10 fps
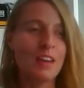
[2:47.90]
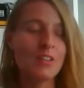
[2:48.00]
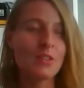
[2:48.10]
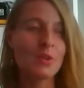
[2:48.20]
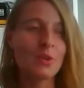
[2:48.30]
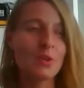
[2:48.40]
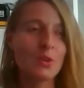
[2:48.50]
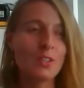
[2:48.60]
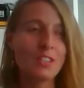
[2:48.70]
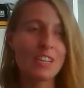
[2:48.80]
This
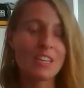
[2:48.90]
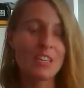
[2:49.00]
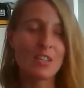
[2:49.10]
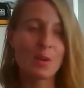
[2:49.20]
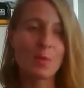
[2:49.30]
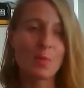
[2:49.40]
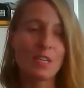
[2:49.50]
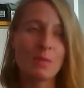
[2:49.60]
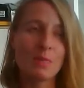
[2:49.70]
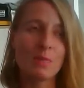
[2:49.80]
cocoon is like a
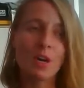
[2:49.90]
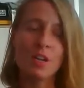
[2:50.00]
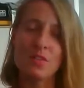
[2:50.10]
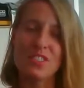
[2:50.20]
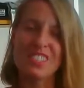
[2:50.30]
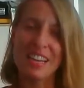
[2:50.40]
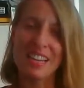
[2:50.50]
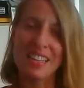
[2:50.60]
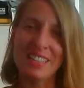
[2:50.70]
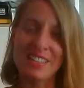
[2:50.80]
complete ball of
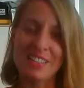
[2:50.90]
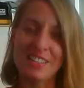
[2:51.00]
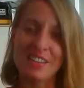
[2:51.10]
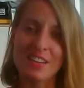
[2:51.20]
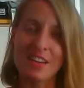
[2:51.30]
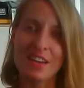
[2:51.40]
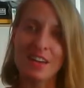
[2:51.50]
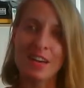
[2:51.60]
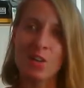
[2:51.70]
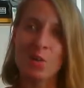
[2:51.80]
silence
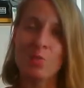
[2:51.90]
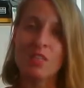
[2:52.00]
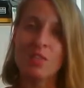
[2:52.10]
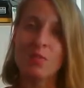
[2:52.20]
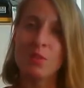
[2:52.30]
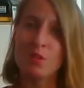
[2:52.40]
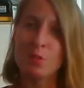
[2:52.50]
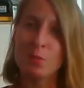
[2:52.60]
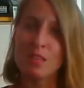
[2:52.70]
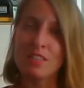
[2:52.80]
and complete
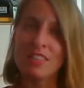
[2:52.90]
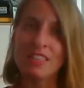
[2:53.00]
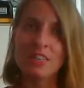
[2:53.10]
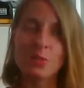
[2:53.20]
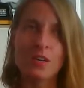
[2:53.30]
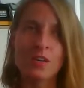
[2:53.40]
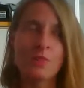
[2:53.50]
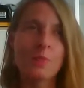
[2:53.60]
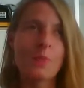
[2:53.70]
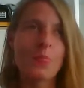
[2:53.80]
vulnerability as well.